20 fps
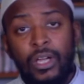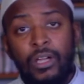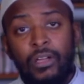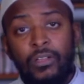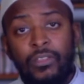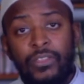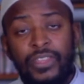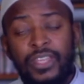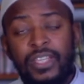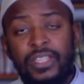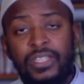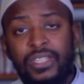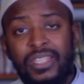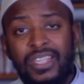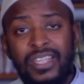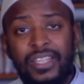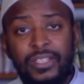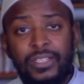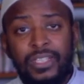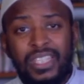these
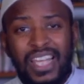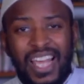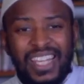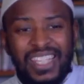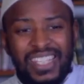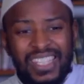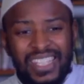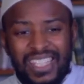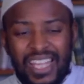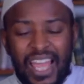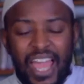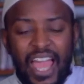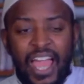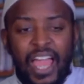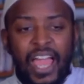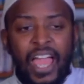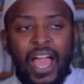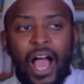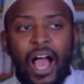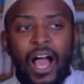things,
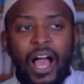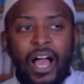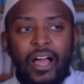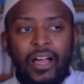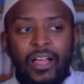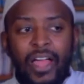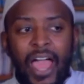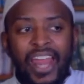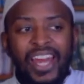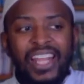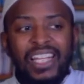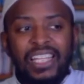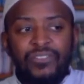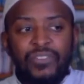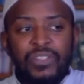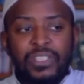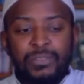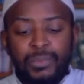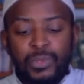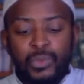any
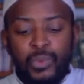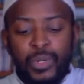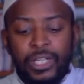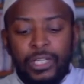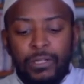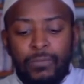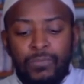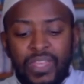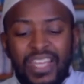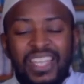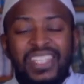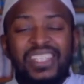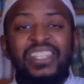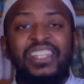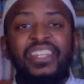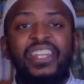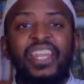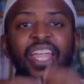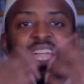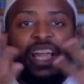difference between them is
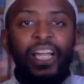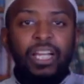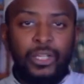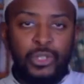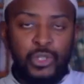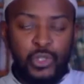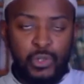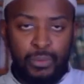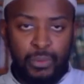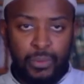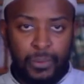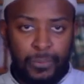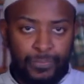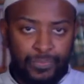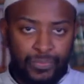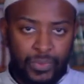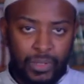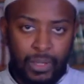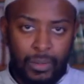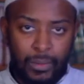negligible.
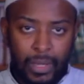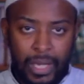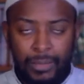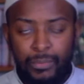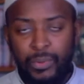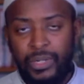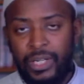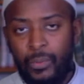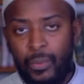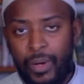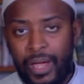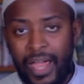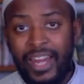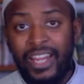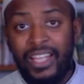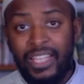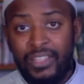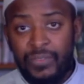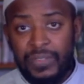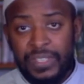Put it that way, any
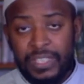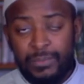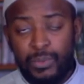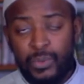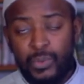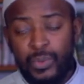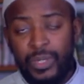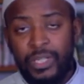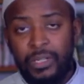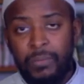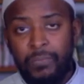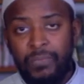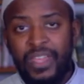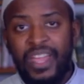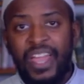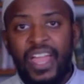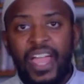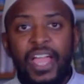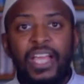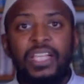differences between them
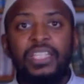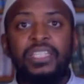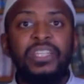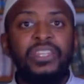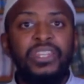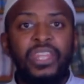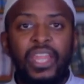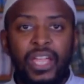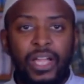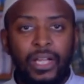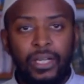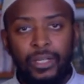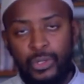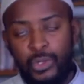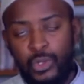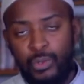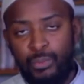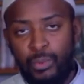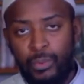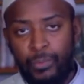is
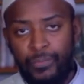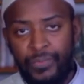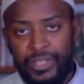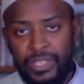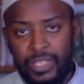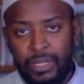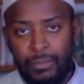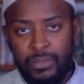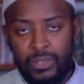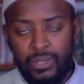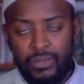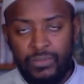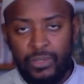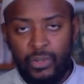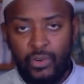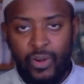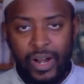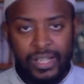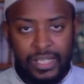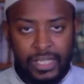negligible in terms of the
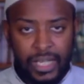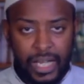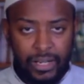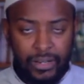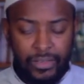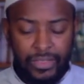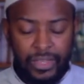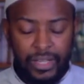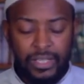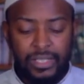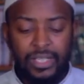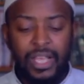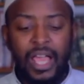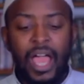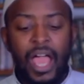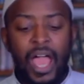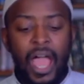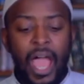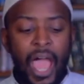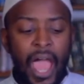grand scale of things.
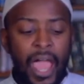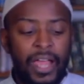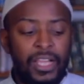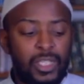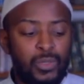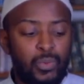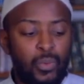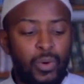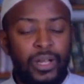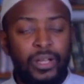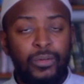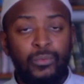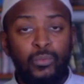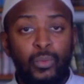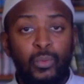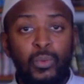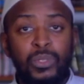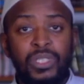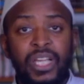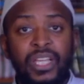Hence why we
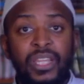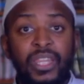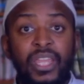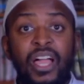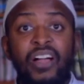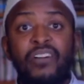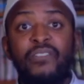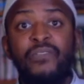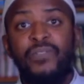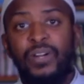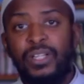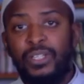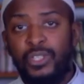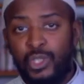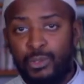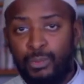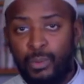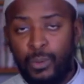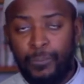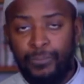will say they are
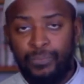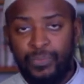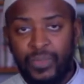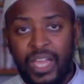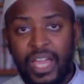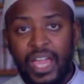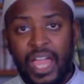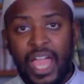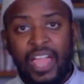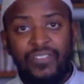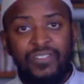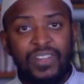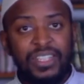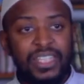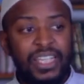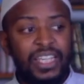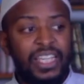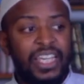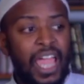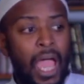fungible. If I
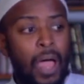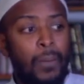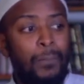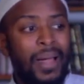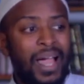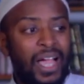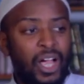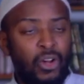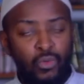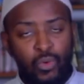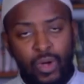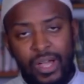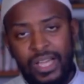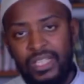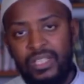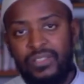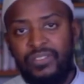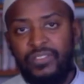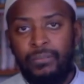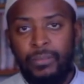said, get a bag of
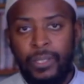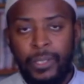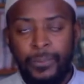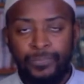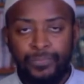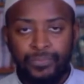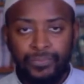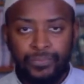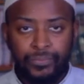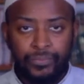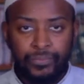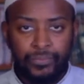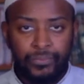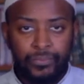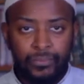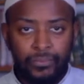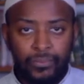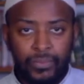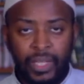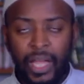rice for me,
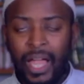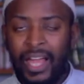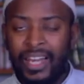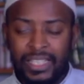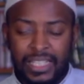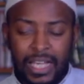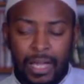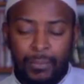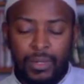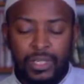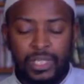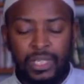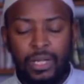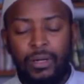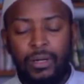and I say, how much